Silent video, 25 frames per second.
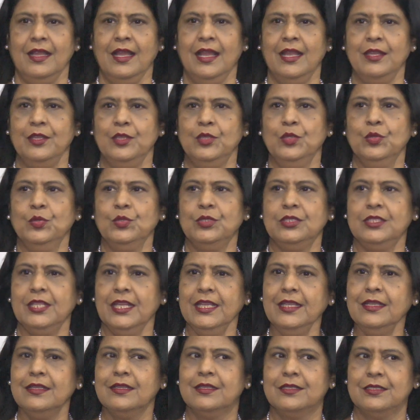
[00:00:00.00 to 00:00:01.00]
and you
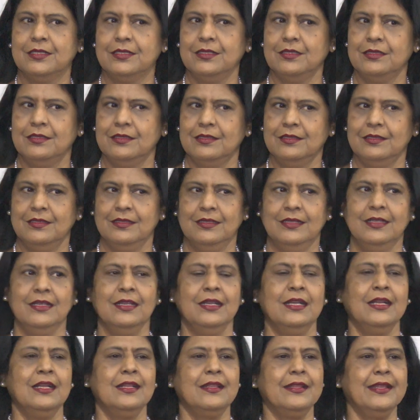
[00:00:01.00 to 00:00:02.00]
think
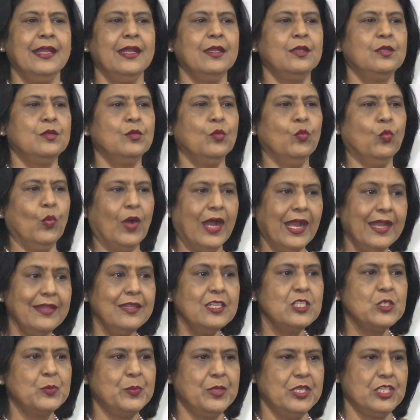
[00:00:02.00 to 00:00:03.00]
that why
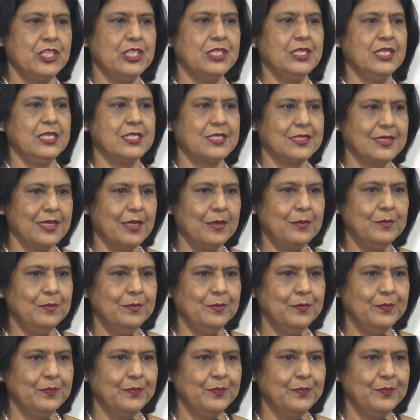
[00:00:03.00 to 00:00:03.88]
this patient has come,